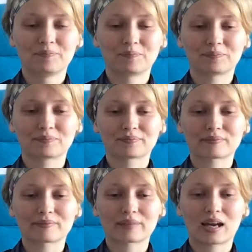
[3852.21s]

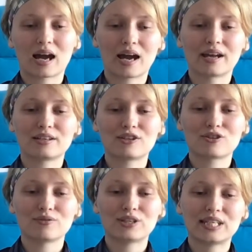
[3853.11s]
mm, I
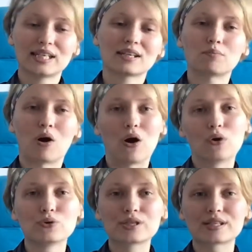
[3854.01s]
didn't
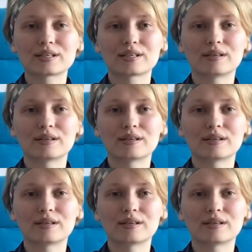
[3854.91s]
post